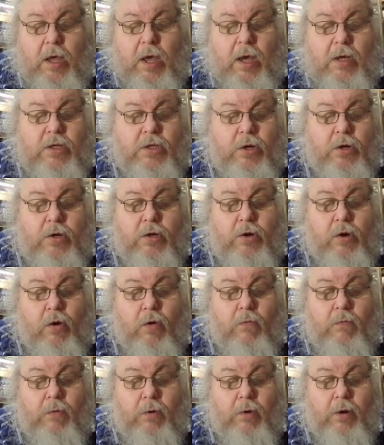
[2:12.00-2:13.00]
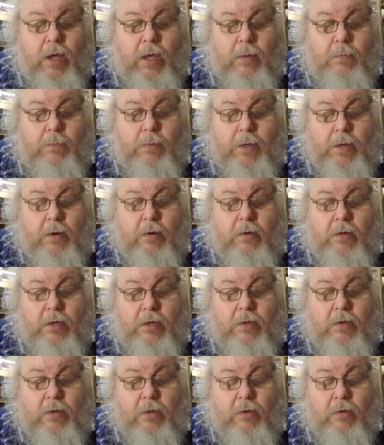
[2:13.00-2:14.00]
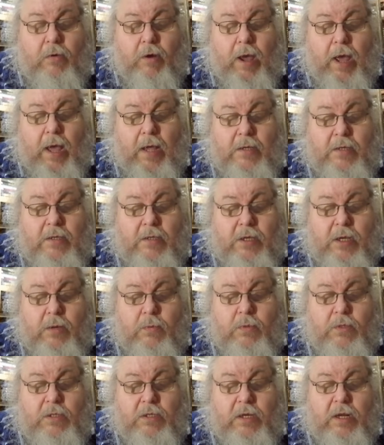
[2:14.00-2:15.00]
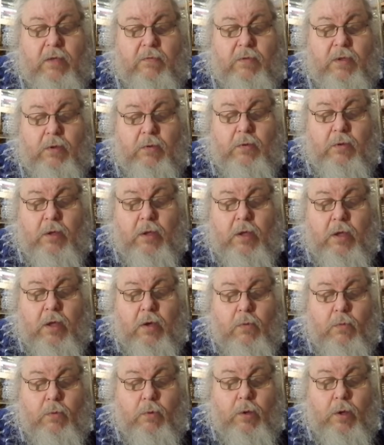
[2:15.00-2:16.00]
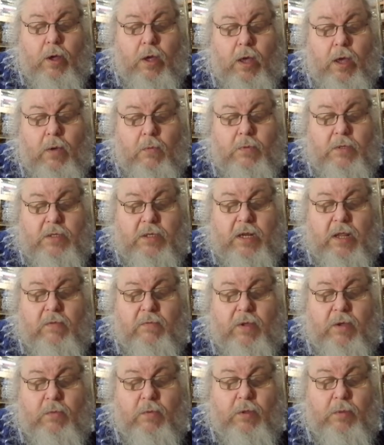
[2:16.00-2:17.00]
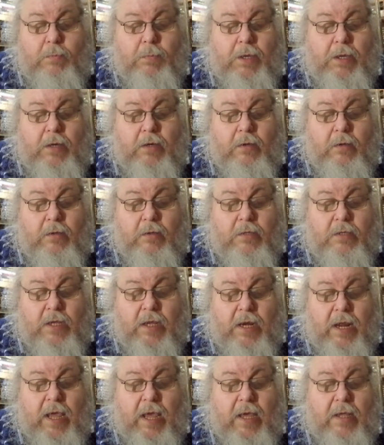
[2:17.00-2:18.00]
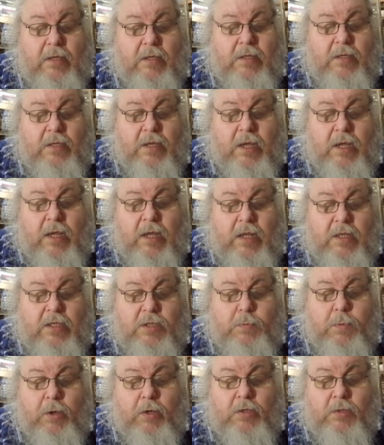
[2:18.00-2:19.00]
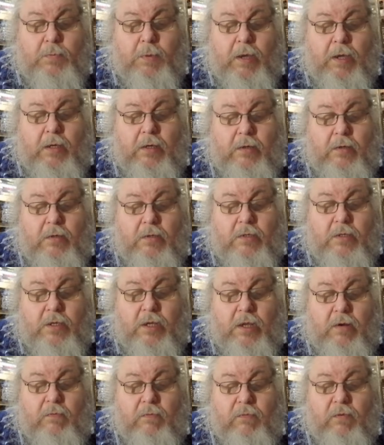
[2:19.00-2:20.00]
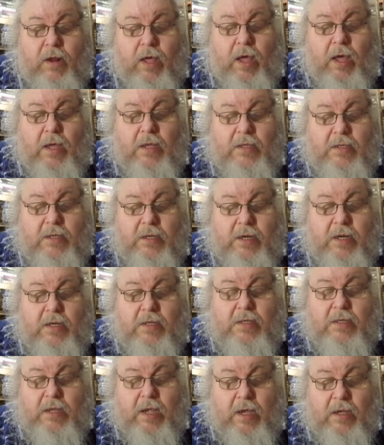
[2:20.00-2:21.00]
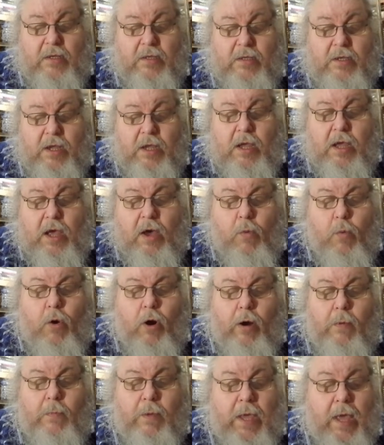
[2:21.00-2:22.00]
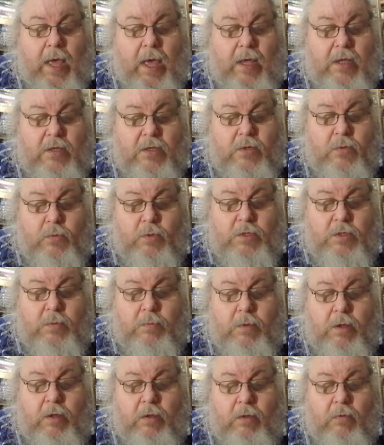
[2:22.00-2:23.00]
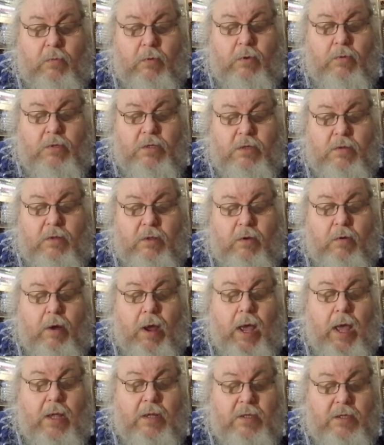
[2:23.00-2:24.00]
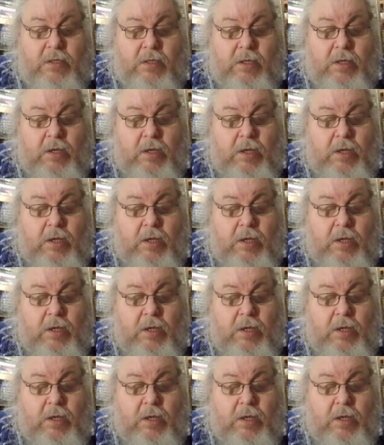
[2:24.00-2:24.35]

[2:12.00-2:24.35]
I turned over and peered into the grass. It was living with beetles and ants and small spiders and flies and insects. A worm cast was among the roots of the grass.